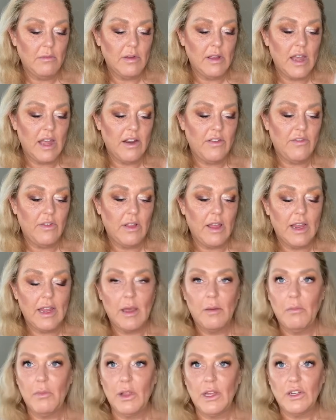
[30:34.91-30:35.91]
kind of like
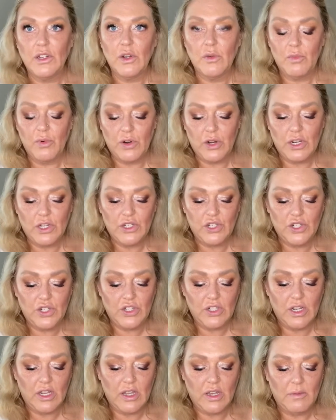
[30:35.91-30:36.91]
a blender brush.
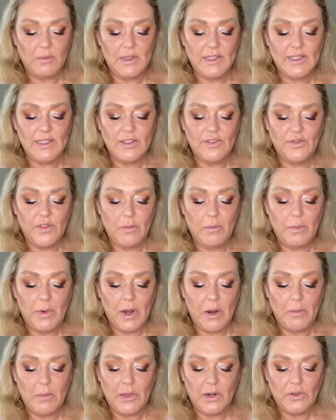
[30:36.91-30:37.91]
This is from
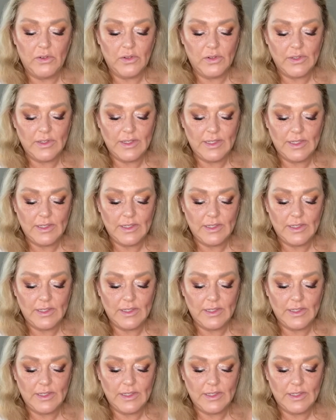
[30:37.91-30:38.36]
Bare Minerals.